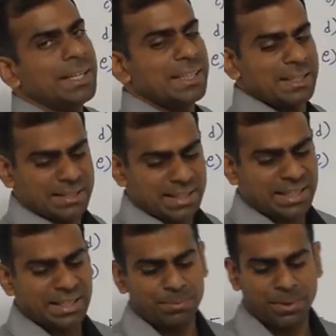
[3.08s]
In the
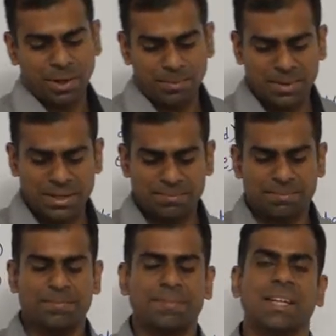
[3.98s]
second problem,
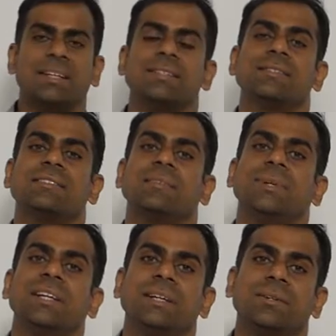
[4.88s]
it is
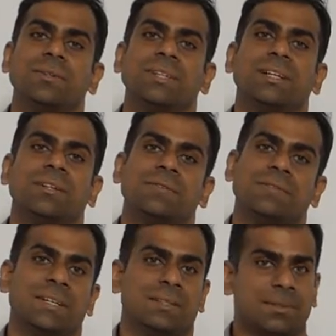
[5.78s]
similar to that
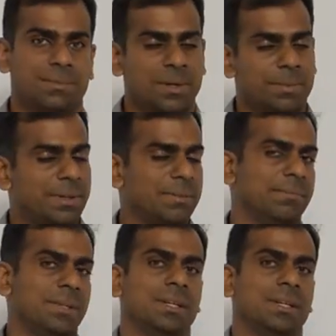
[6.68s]
of first problem